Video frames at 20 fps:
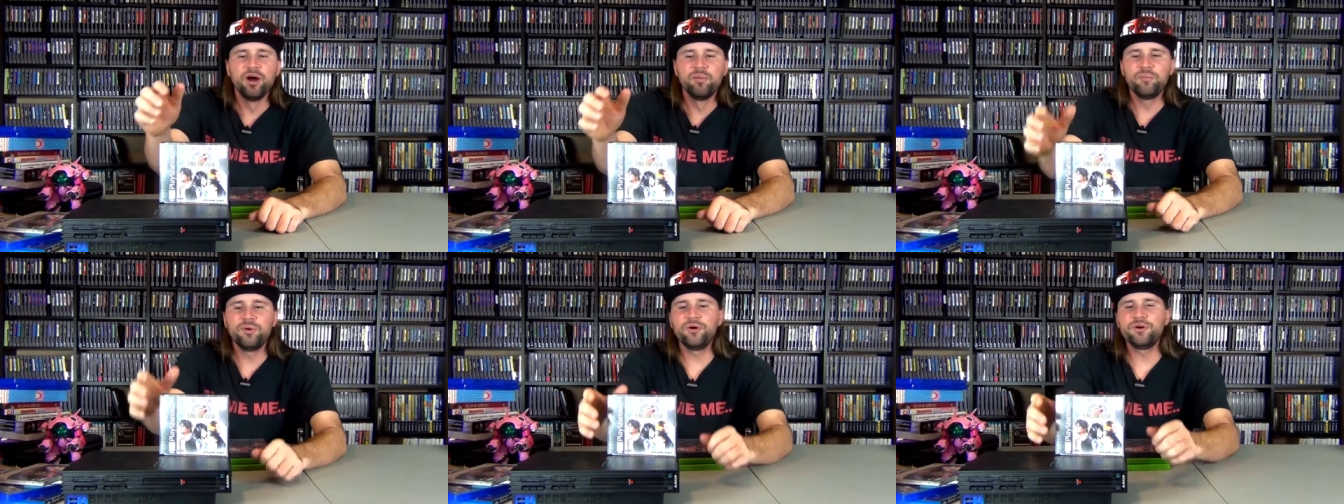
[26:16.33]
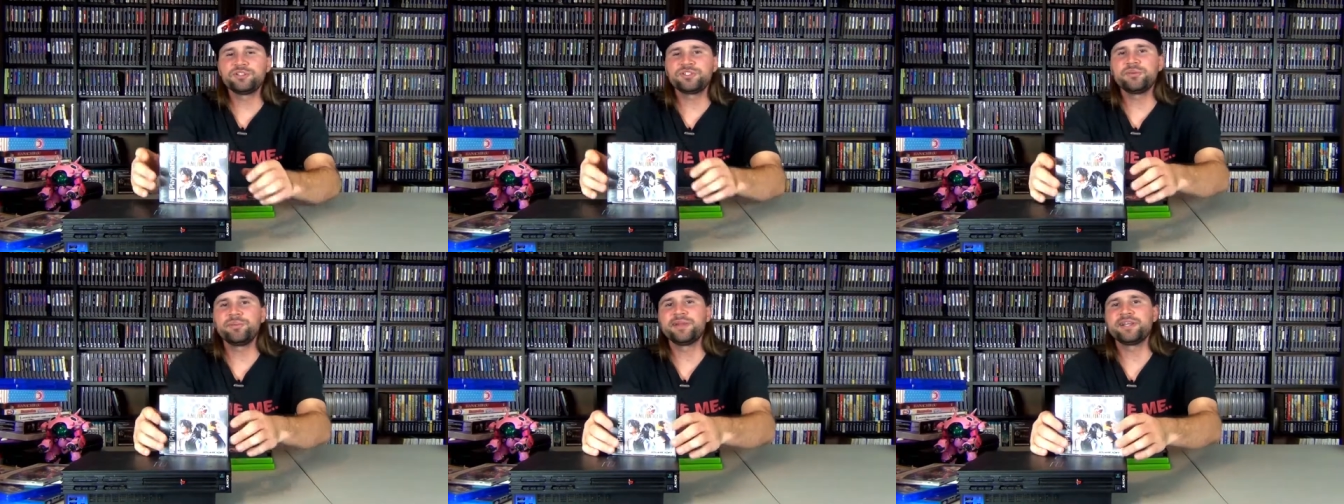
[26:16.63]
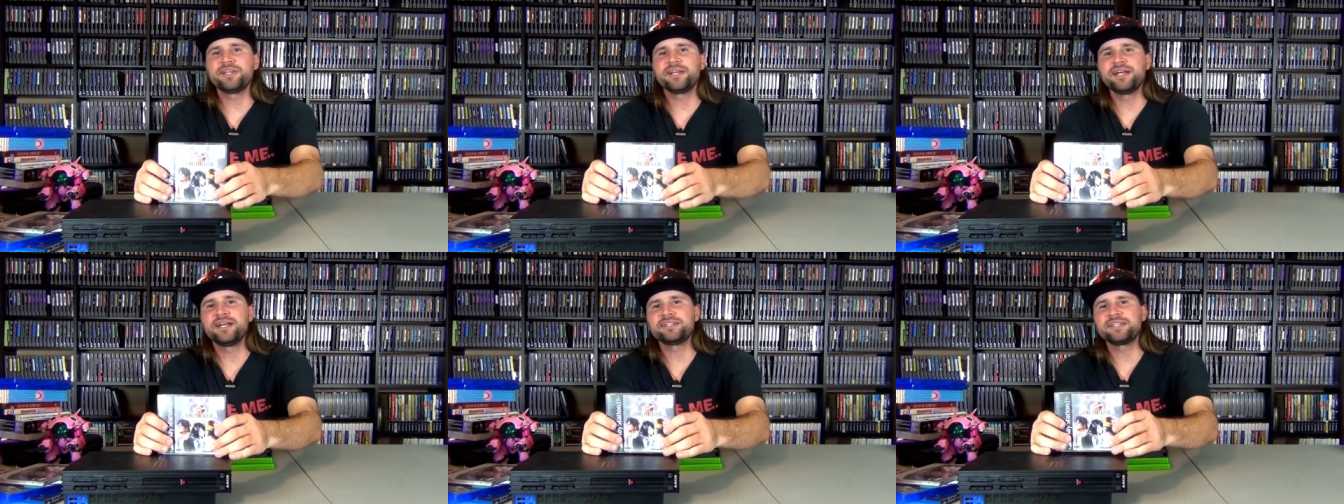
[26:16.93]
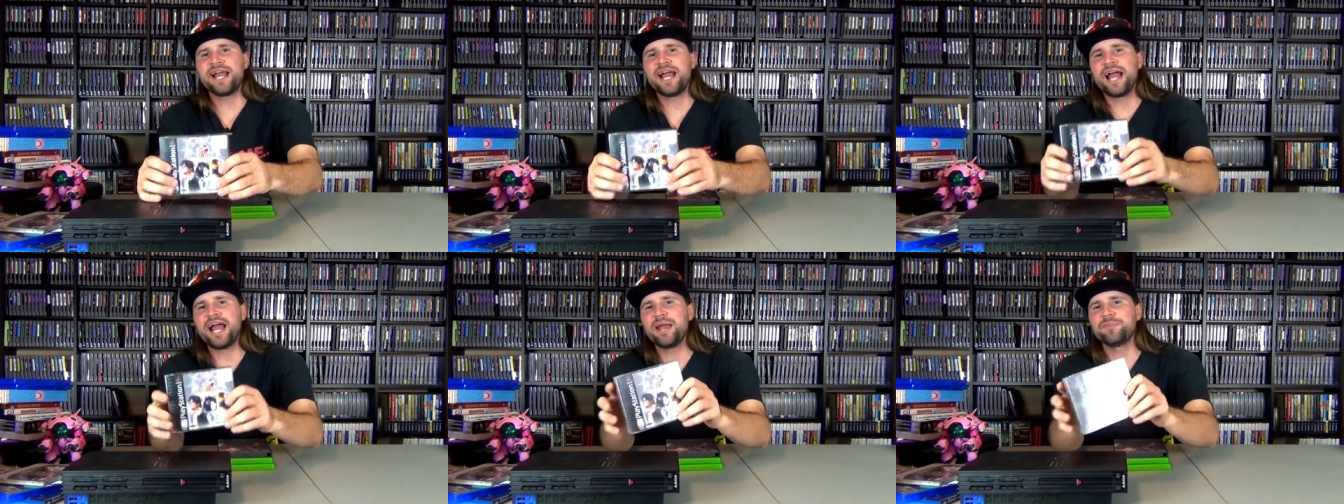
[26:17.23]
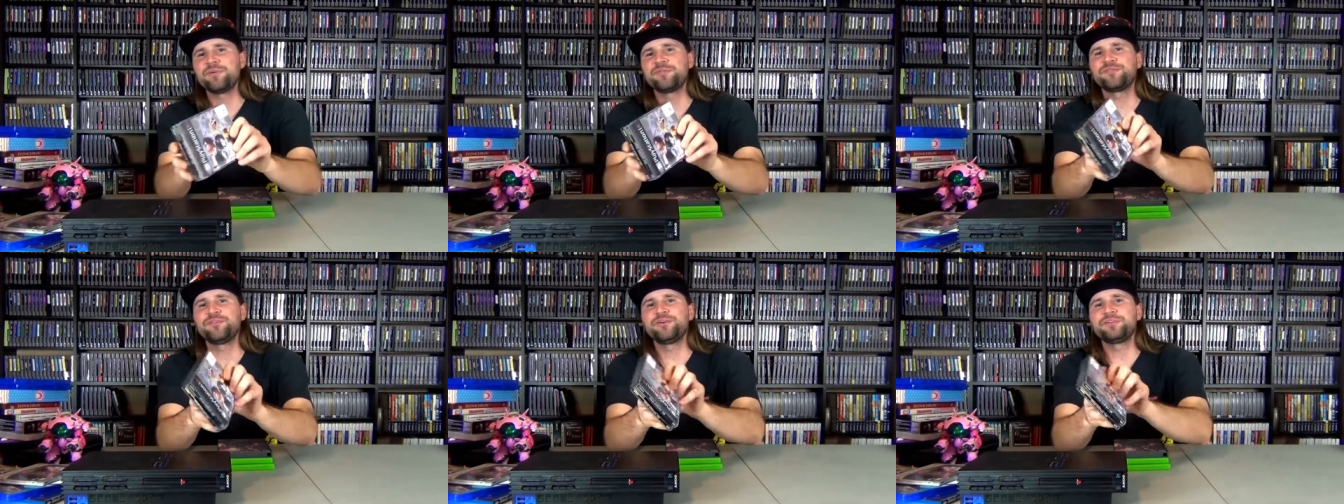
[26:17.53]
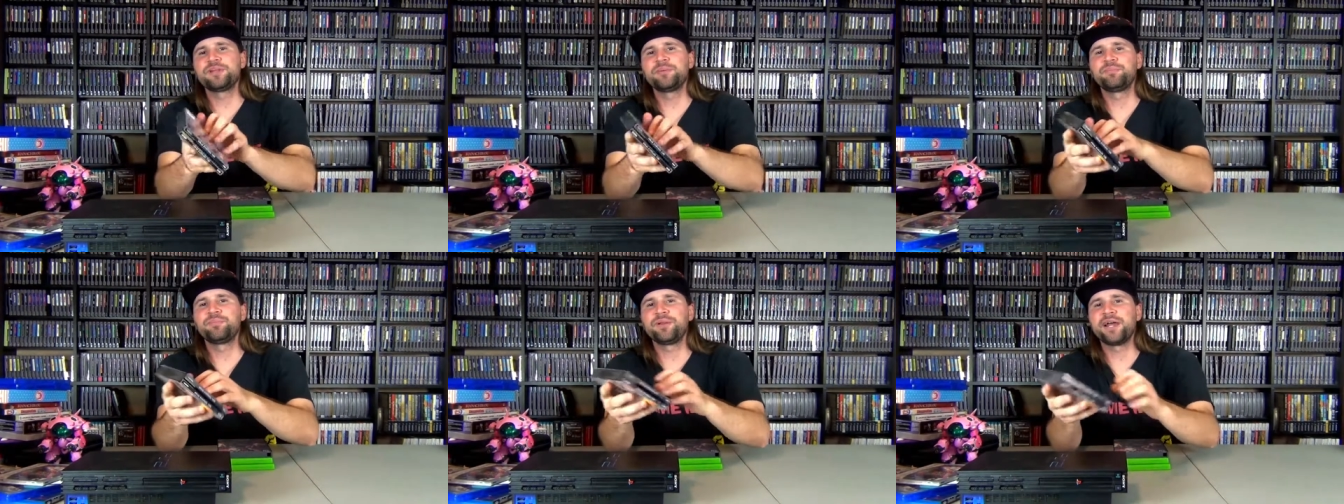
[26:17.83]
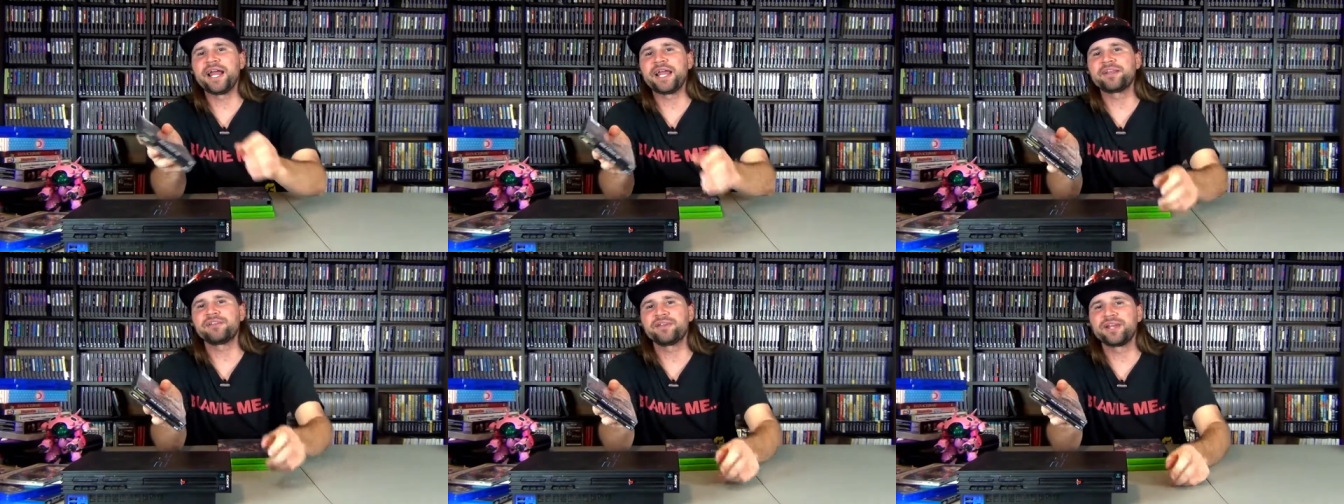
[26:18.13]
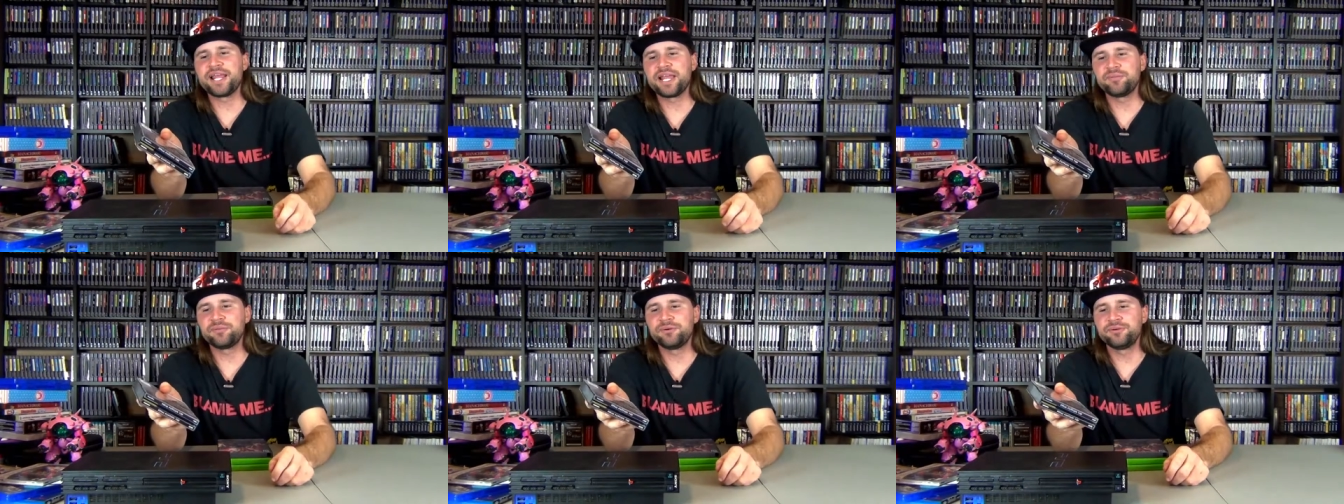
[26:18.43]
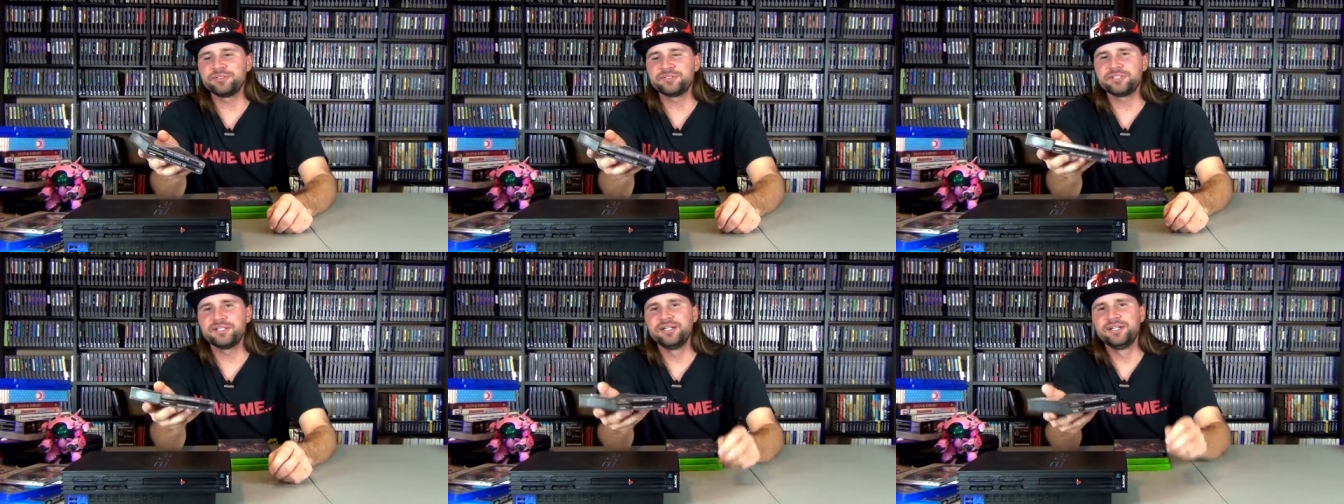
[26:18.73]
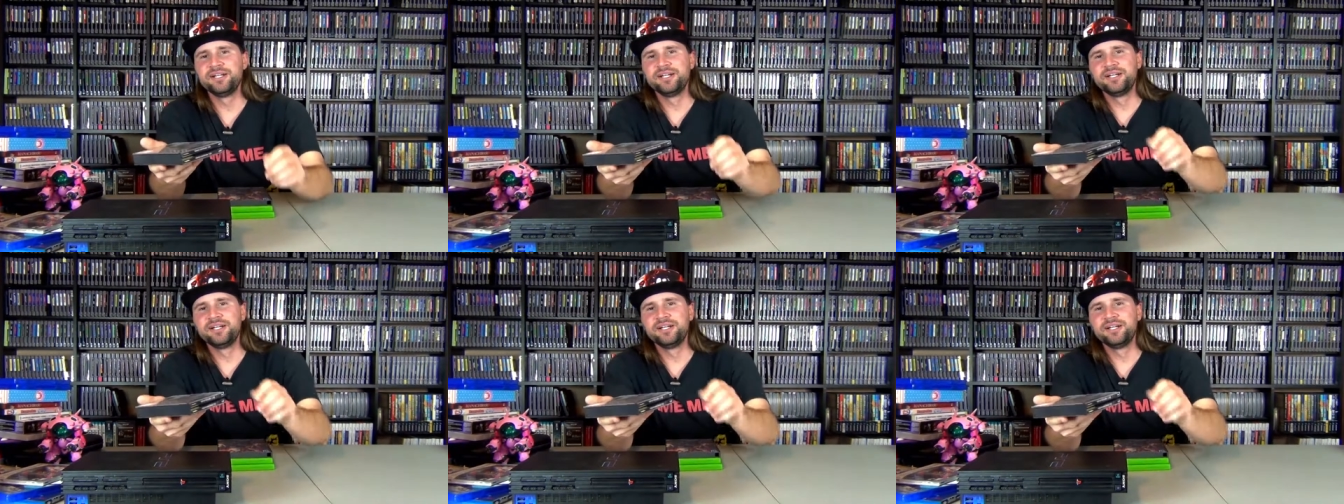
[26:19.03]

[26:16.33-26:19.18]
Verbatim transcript: mostly because I prefer the black labels